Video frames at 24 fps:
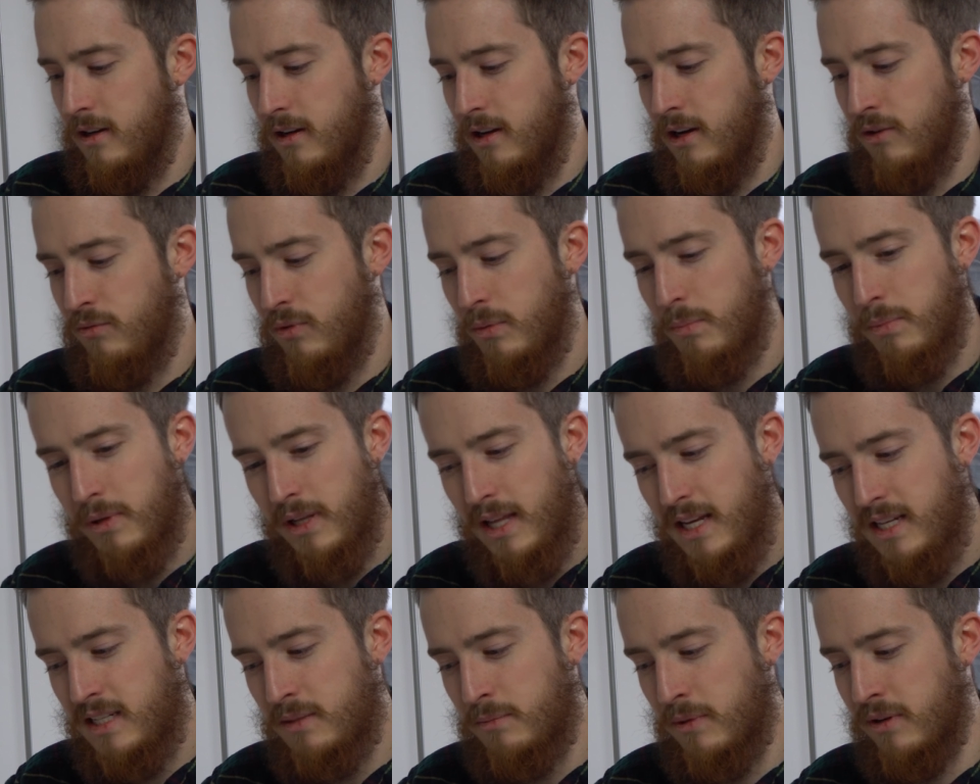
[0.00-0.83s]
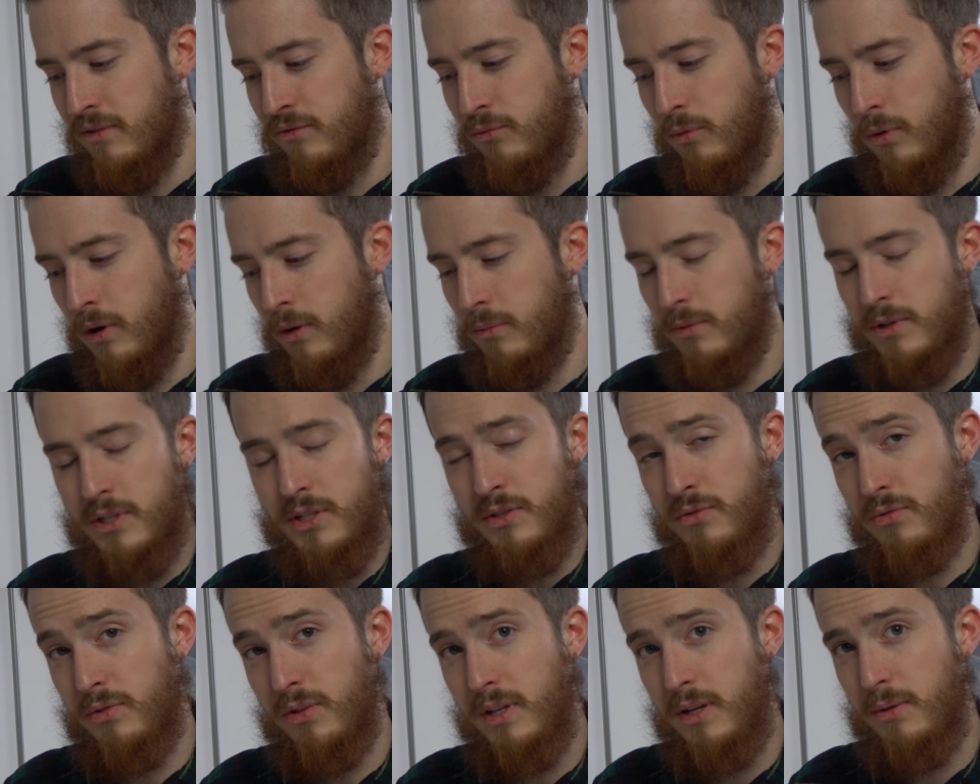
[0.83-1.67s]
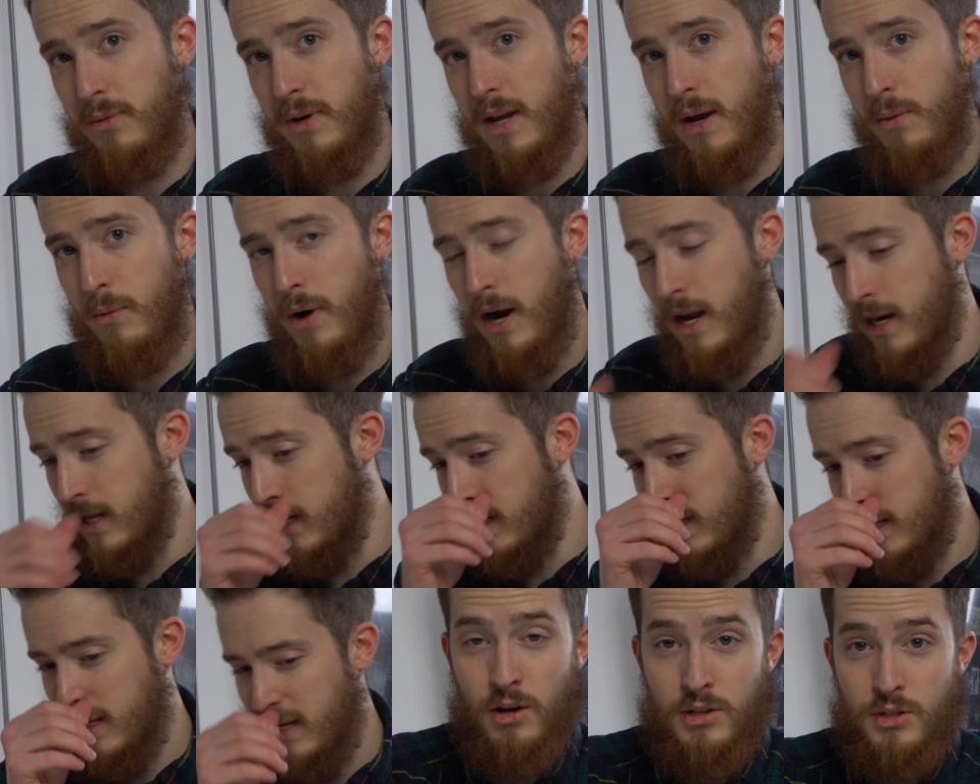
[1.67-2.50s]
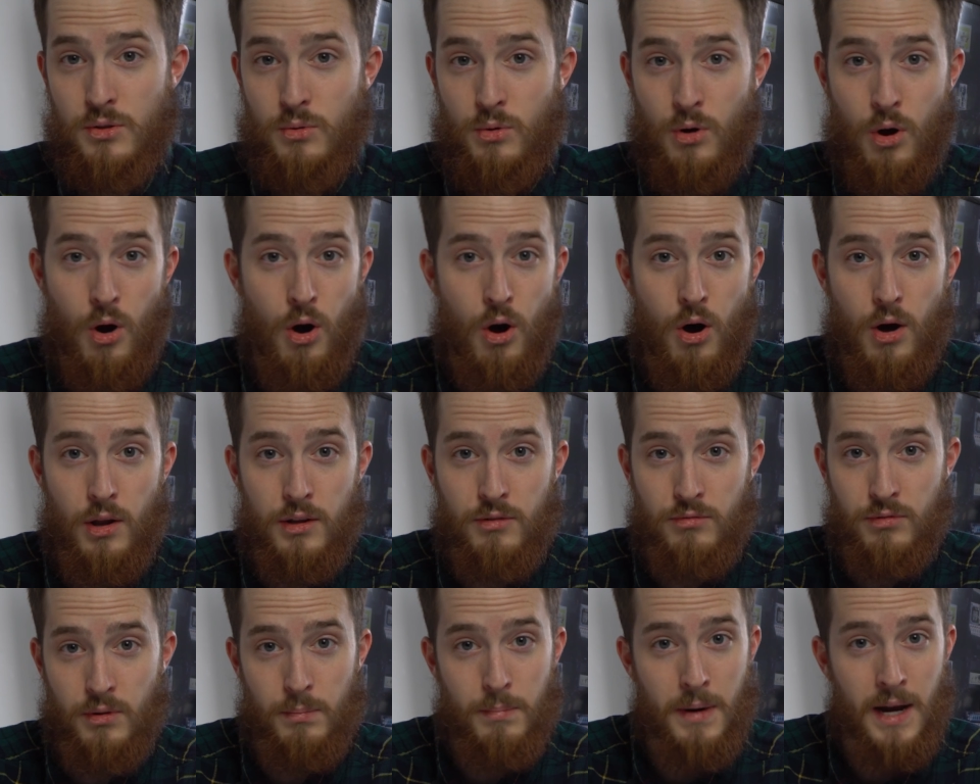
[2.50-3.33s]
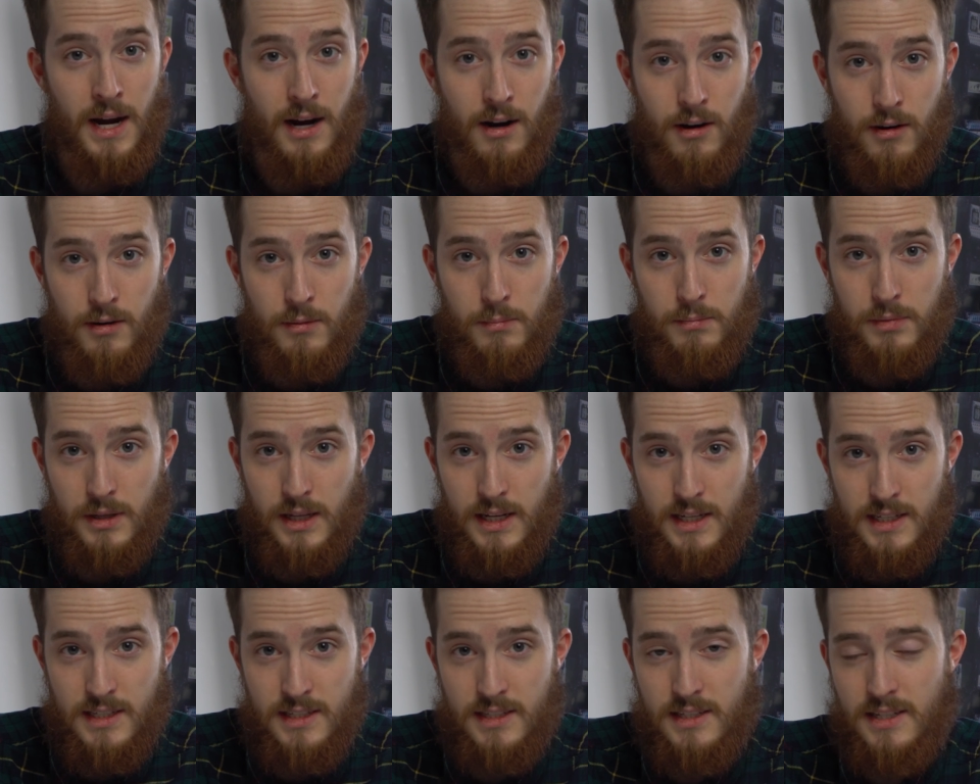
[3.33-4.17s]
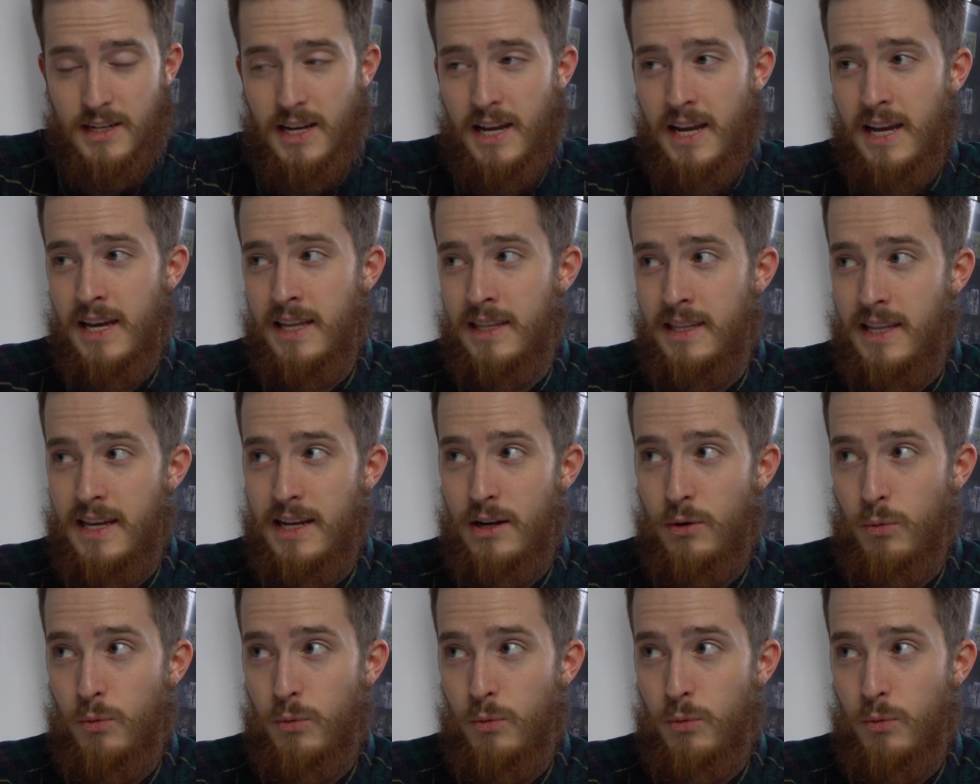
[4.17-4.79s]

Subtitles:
a replacement for it, which is really what I wanted. Also called a repair place, and they